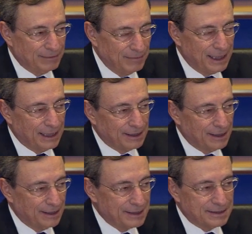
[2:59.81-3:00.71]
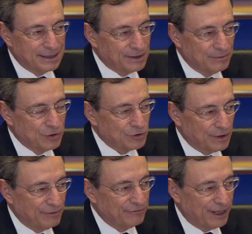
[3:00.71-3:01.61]
immediately this
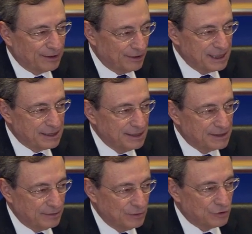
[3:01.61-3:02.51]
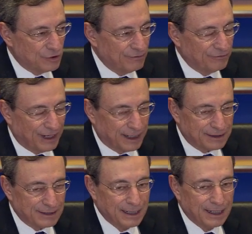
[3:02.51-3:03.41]
distribution effect, there is a distribution
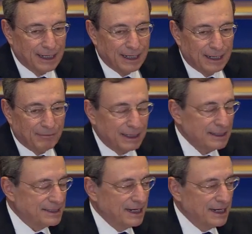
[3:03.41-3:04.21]
effect. But at the